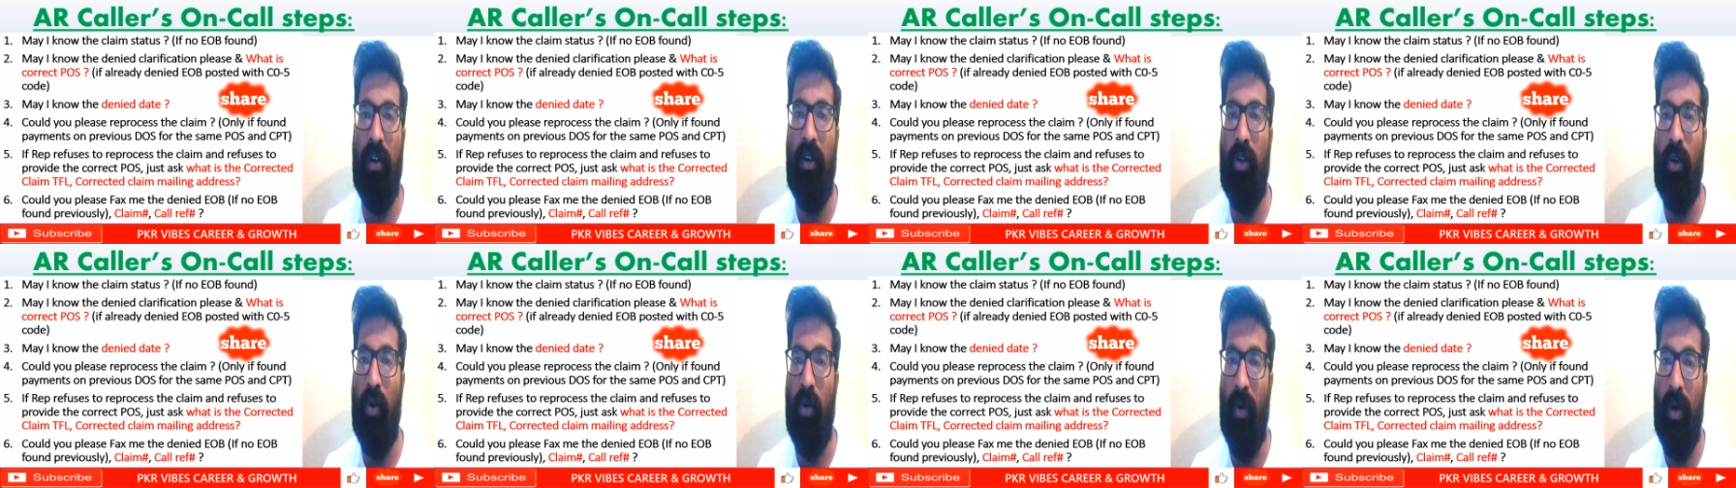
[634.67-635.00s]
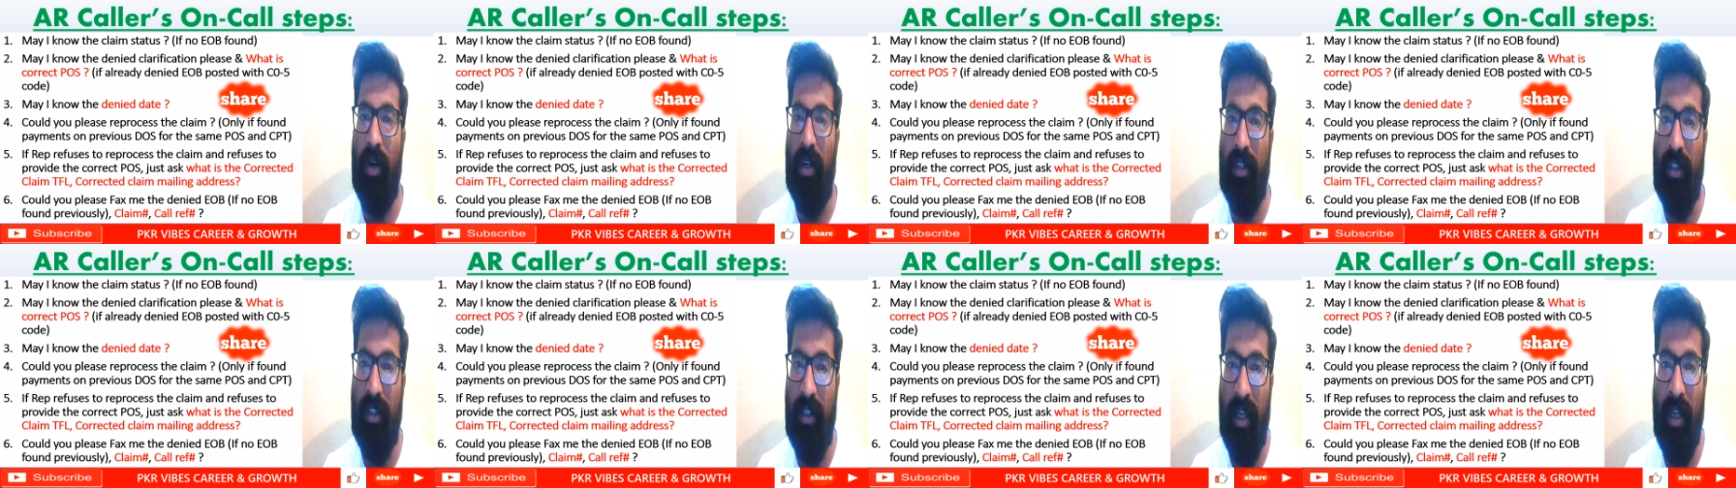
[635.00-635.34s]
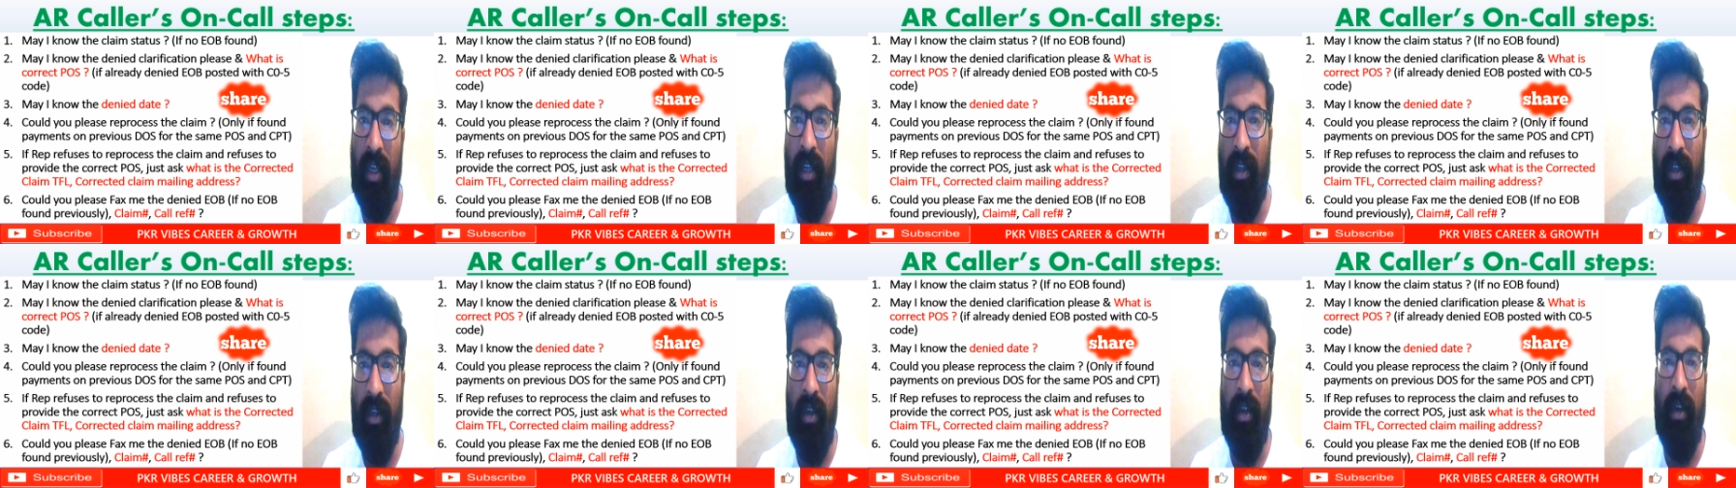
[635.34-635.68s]
towards
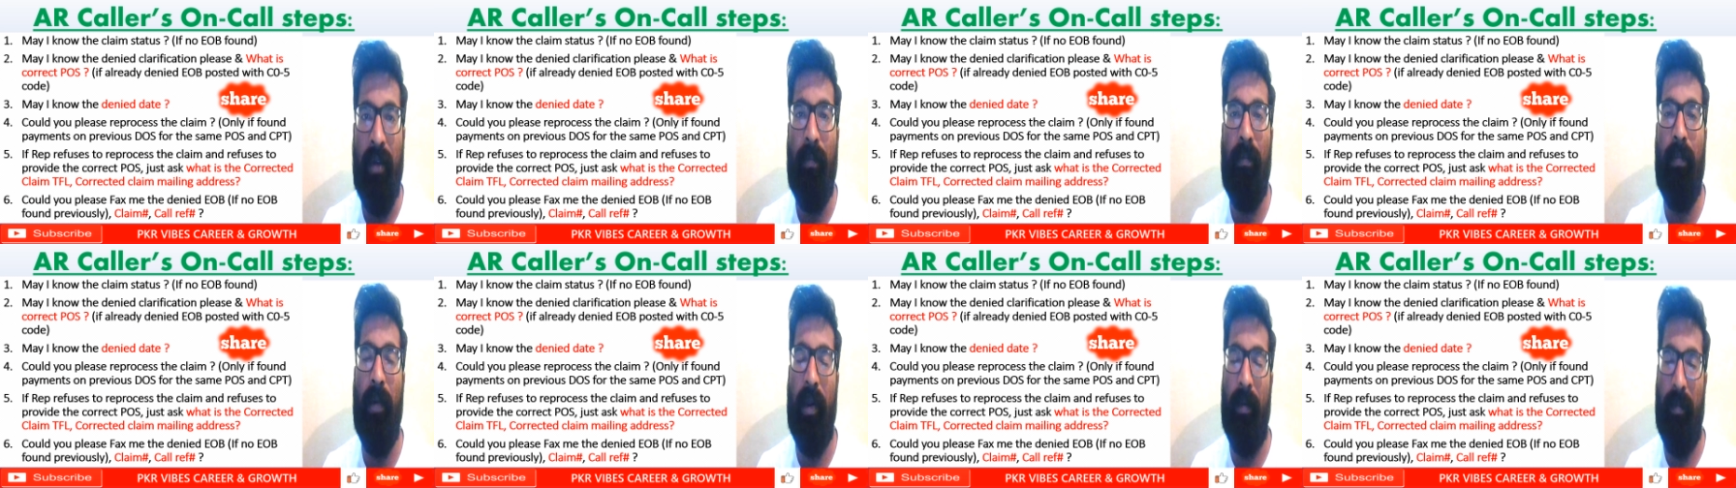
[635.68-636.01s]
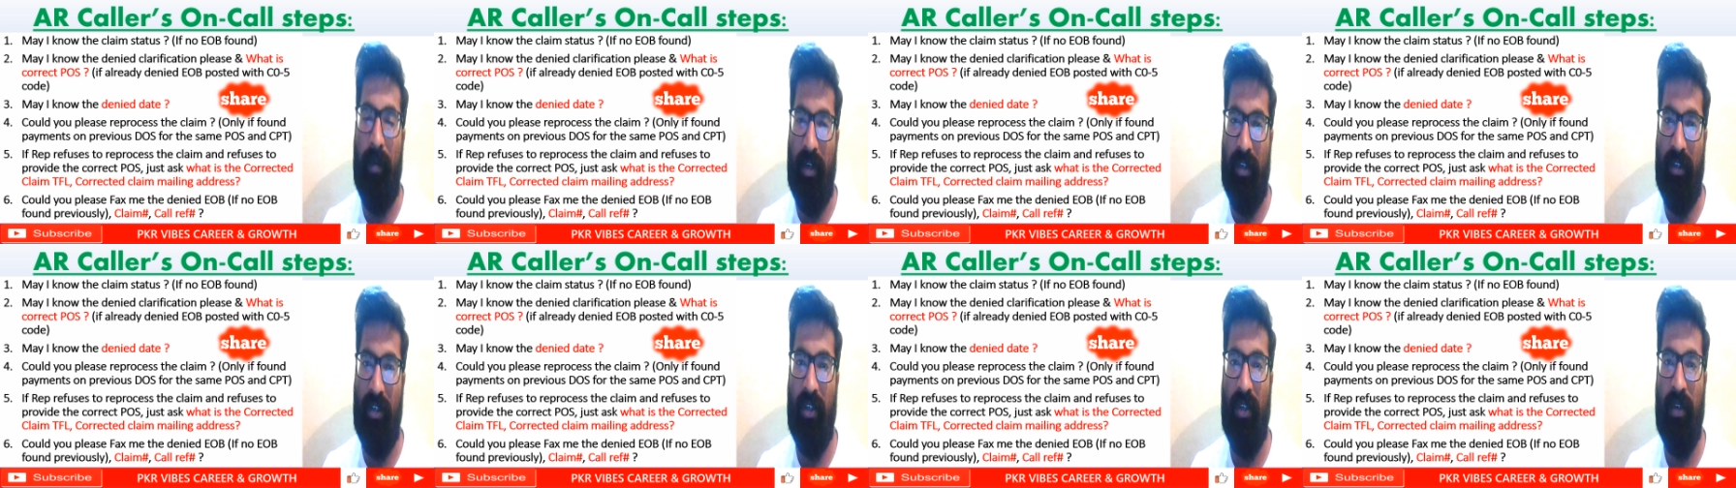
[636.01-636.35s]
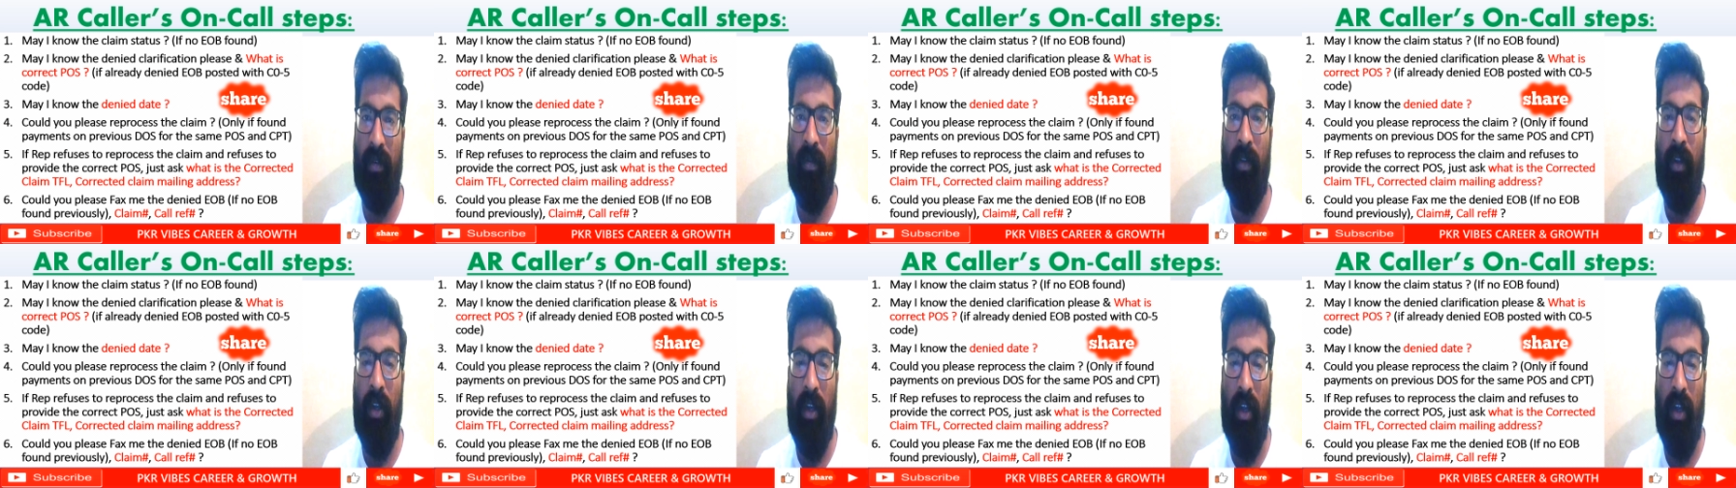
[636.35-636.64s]
the payments.